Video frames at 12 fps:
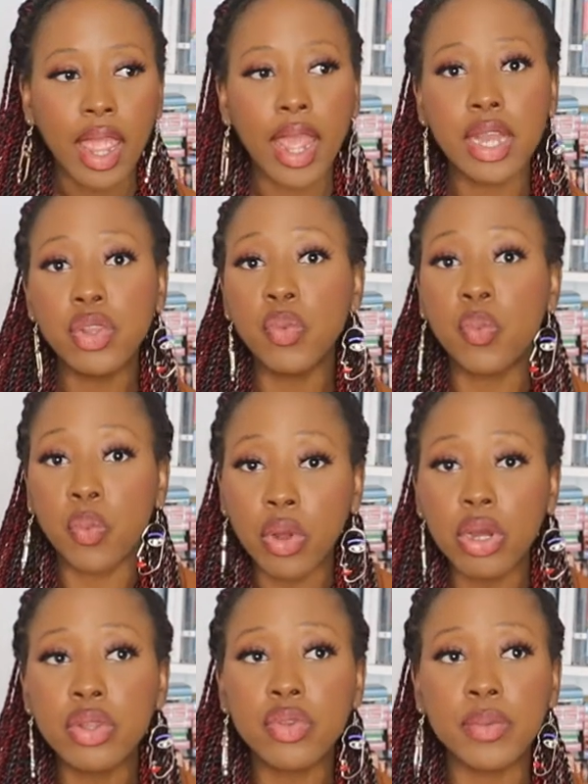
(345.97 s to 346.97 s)
and you
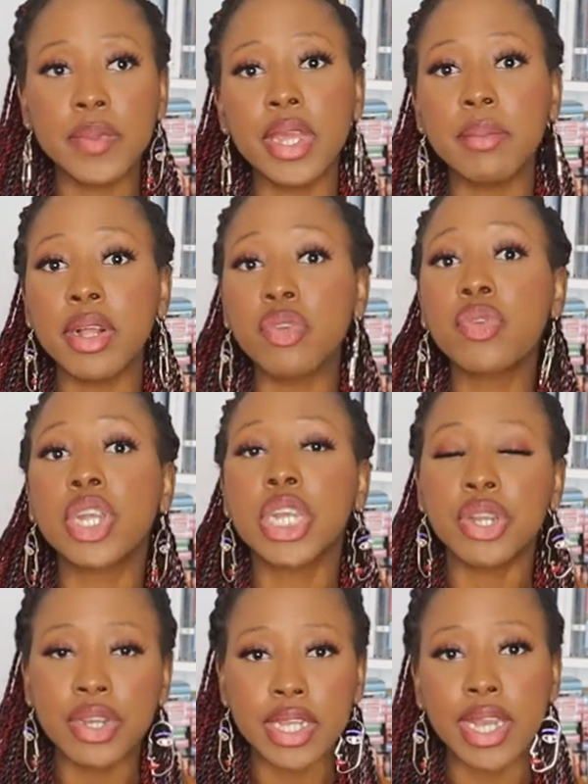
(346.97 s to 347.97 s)
want to be able to
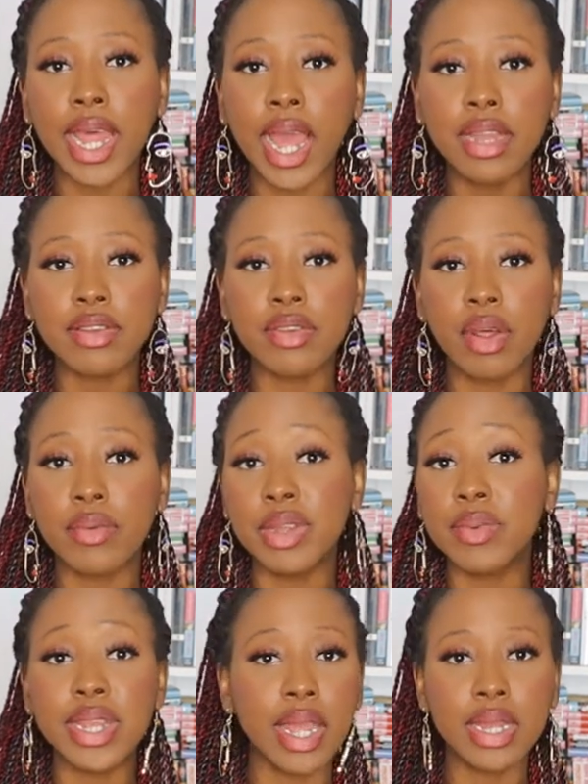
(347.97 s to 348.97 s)
share that
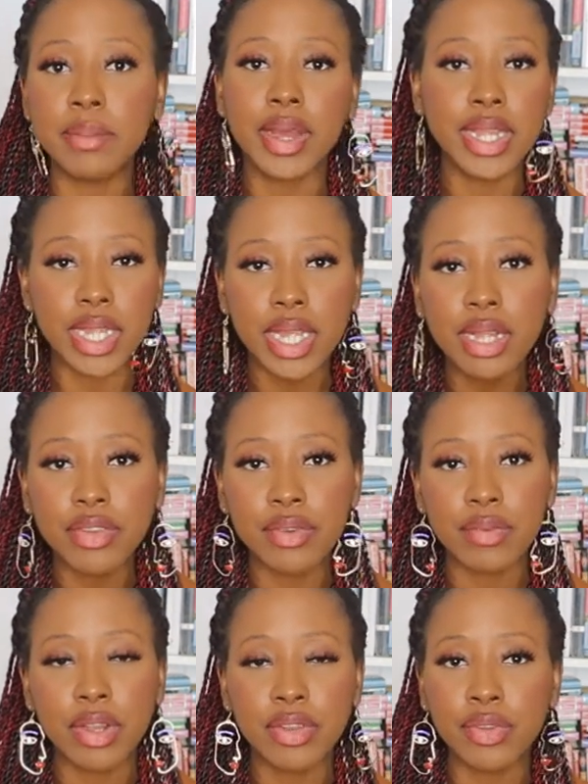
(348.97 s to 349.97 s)
story with anybody else
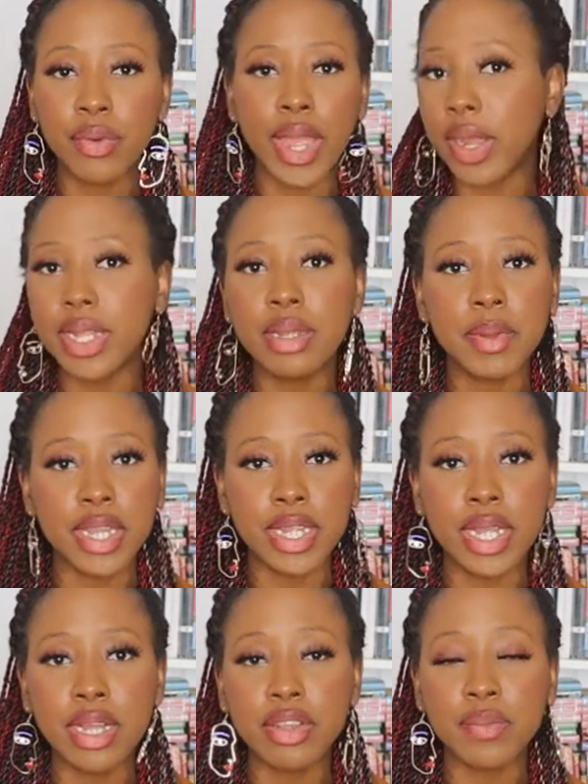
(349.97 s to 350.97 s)
around you or
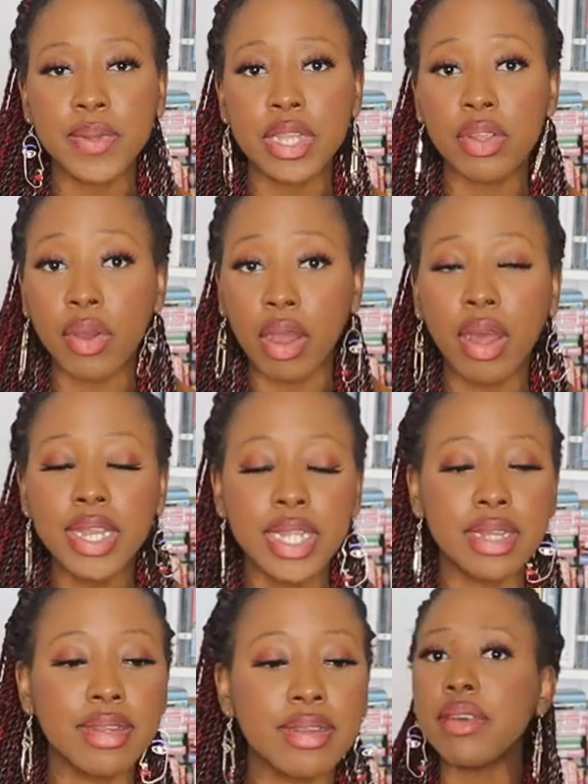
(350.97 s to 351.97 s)
anybody else with your
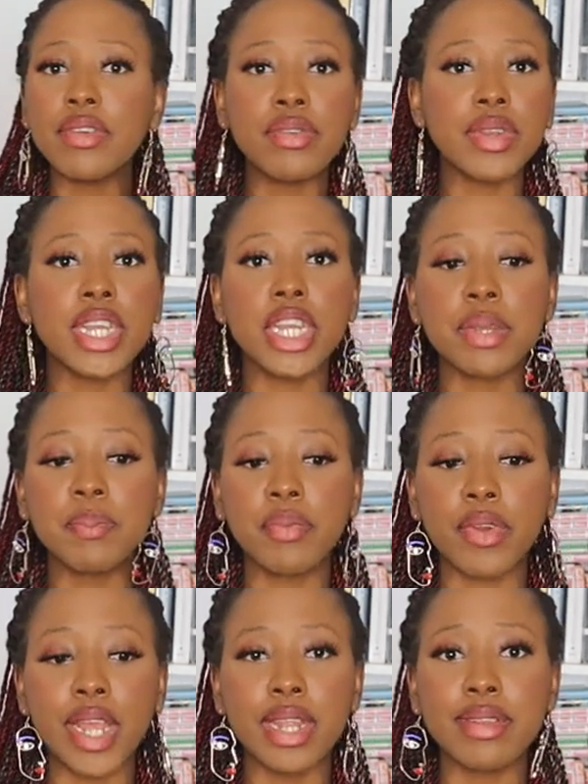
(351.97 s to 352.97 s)
audience. Never reach
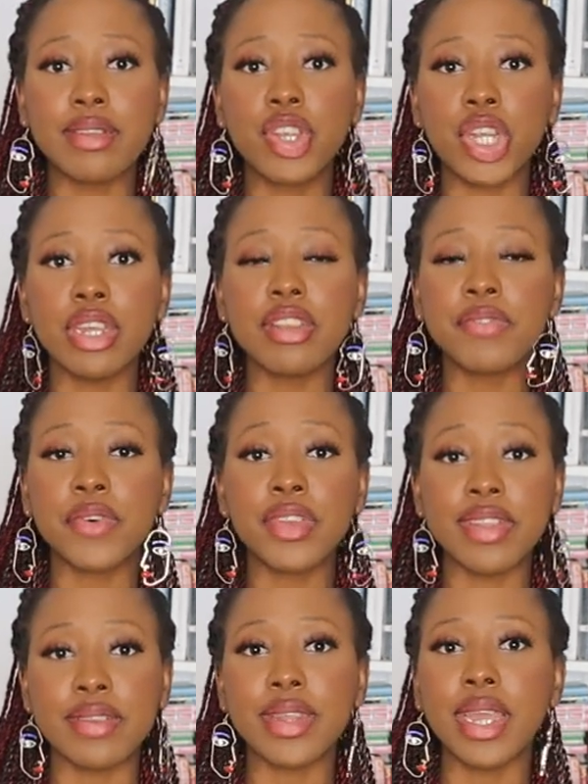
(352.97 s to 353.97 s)
brands just for
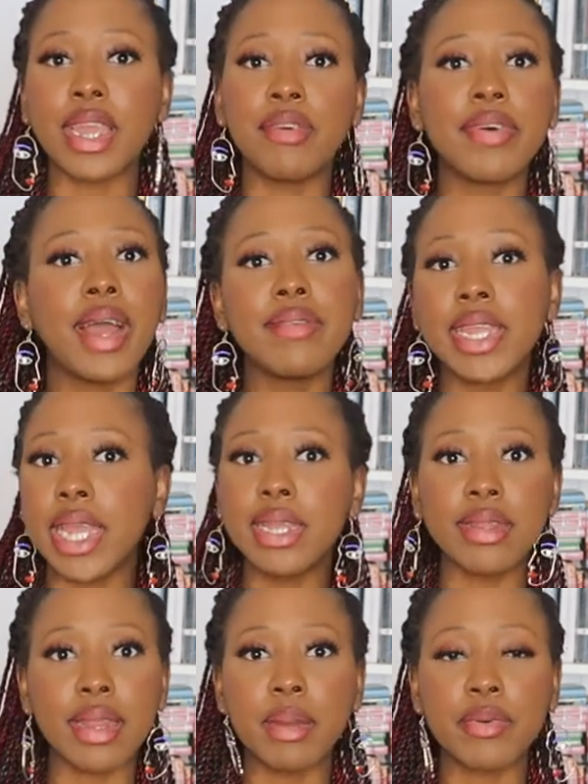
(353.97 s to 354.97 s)
the sake of having
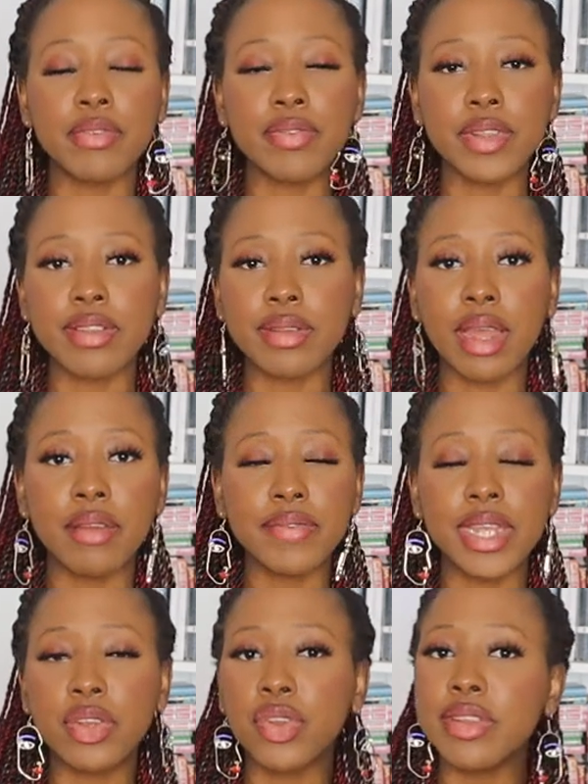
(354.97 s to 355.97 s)
any type of free
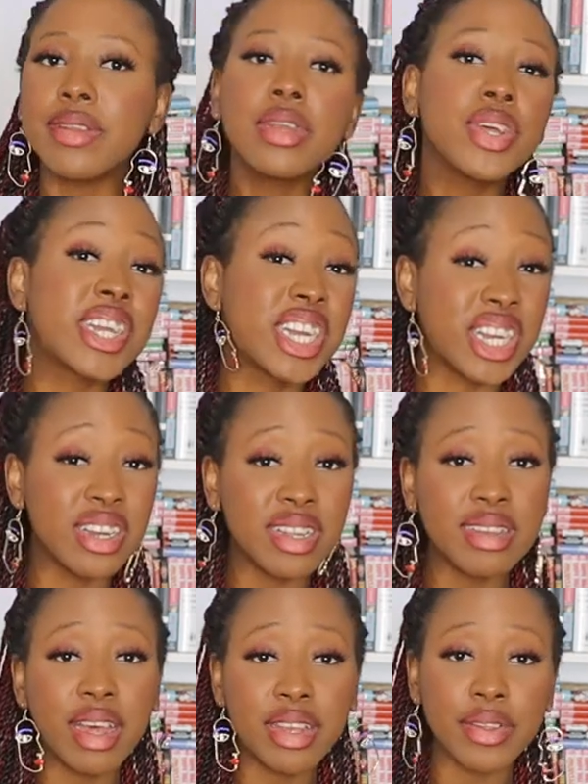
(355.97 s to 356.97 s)
stuff. It doesn't look
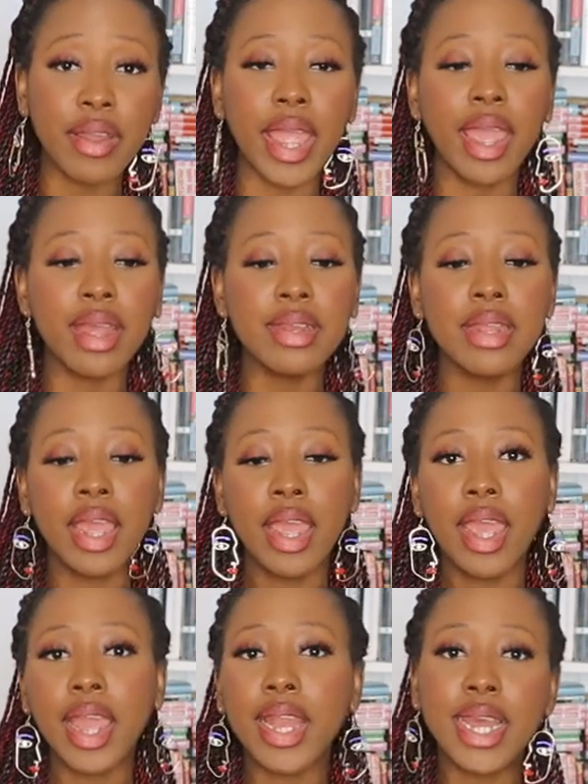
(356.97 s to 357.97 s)
good on your end,
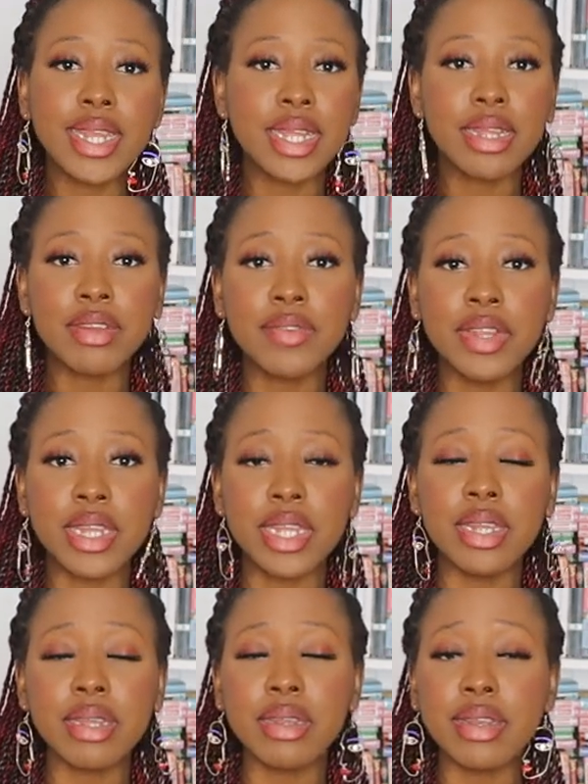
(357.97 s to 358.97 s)
and at the end of the
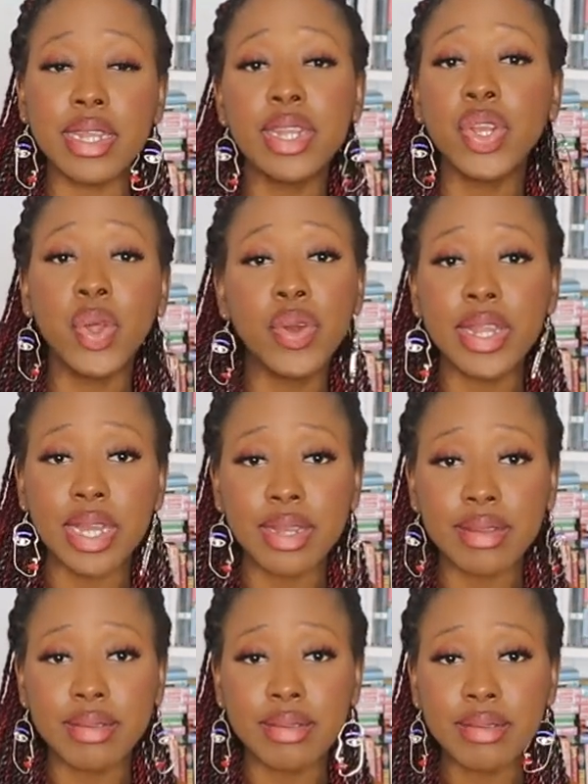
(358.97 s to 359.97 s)
day, they know
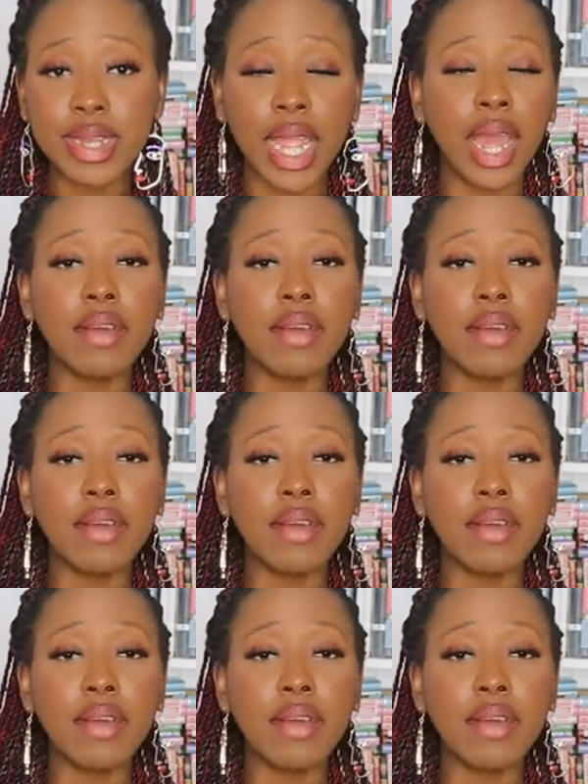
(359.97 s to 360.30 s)
that. They